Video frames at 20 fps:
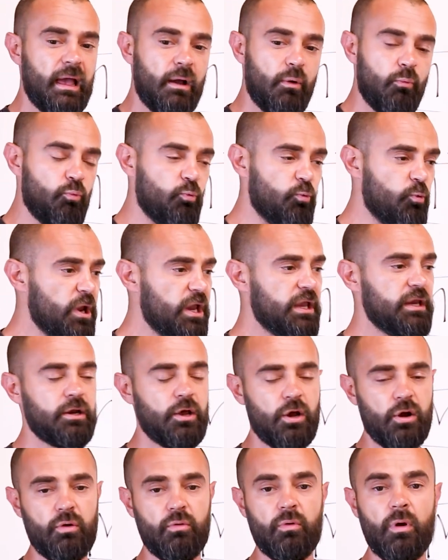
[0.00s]
and we
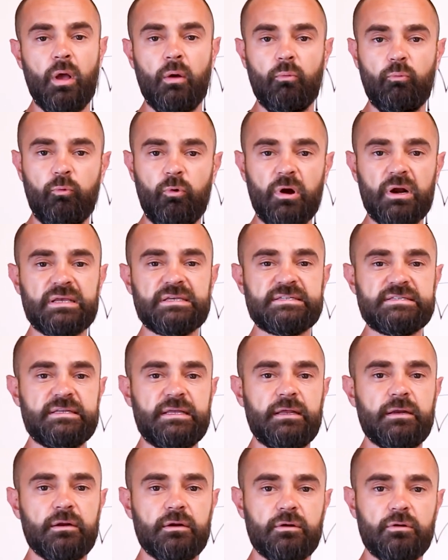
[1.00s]
know what is
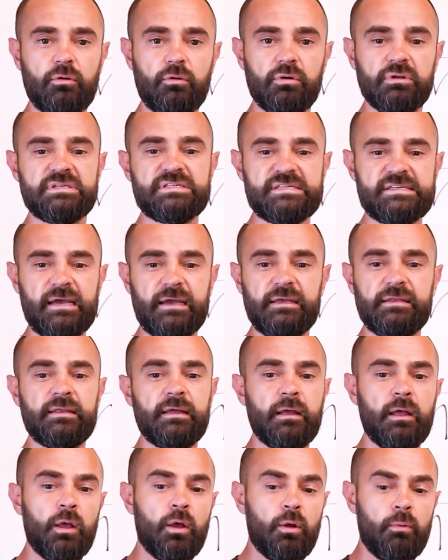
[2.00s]
needed on
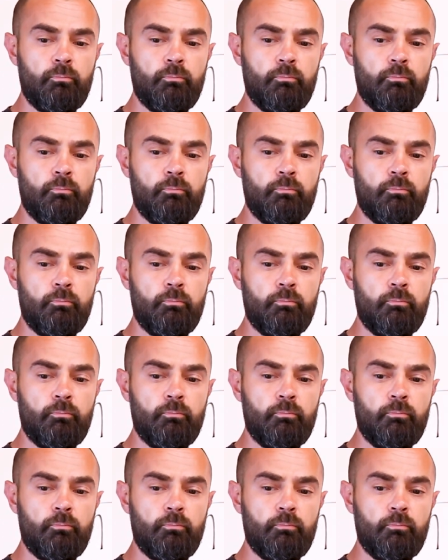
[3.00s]
site,